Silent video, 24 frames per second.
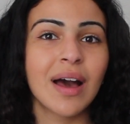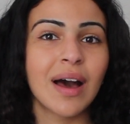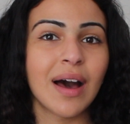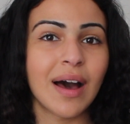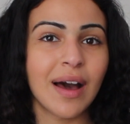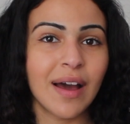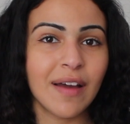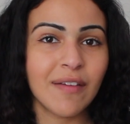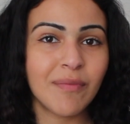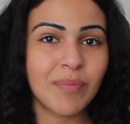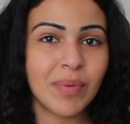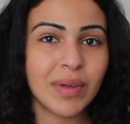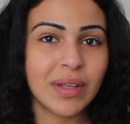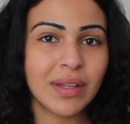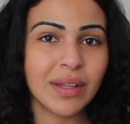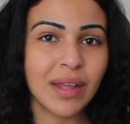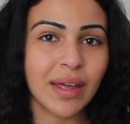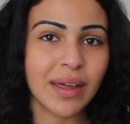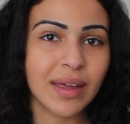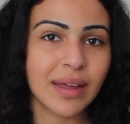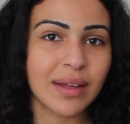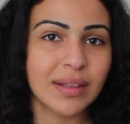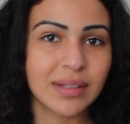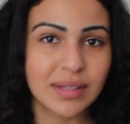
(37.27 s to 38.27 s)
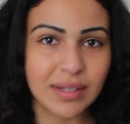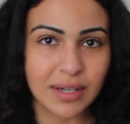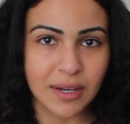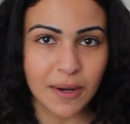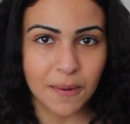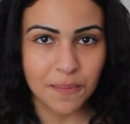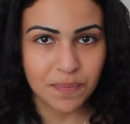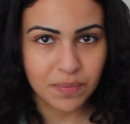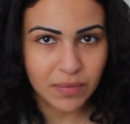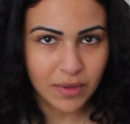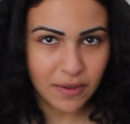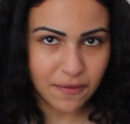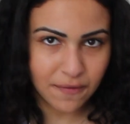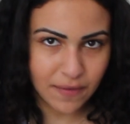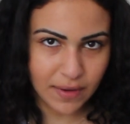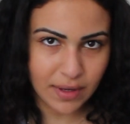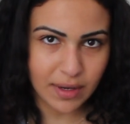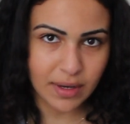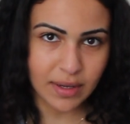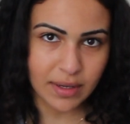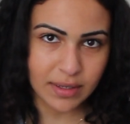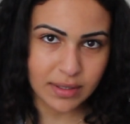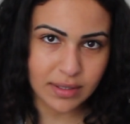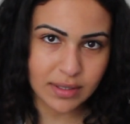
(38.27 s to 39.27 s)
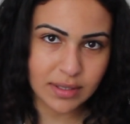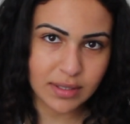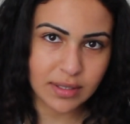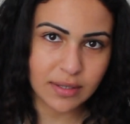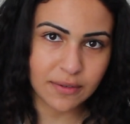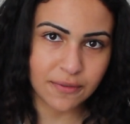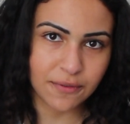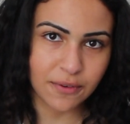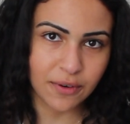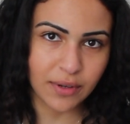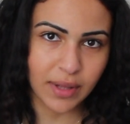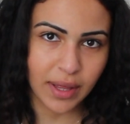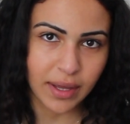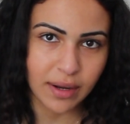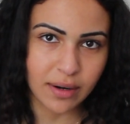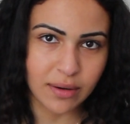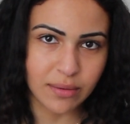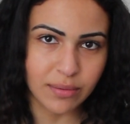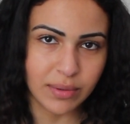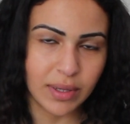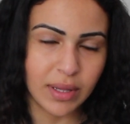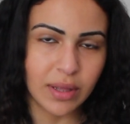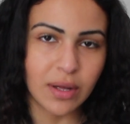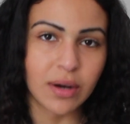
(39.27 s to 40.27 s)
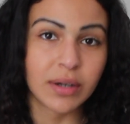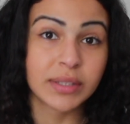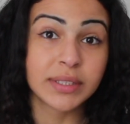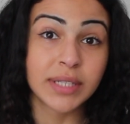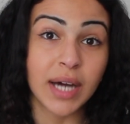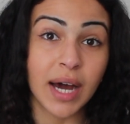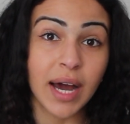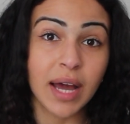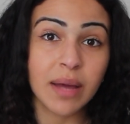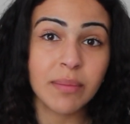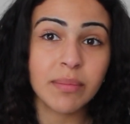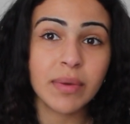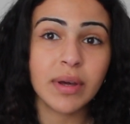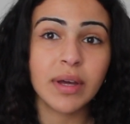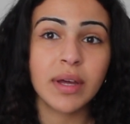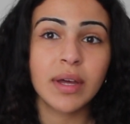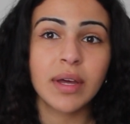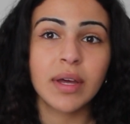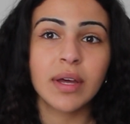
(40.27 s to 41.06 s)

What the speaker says: I've been like into fitness for like a really long time.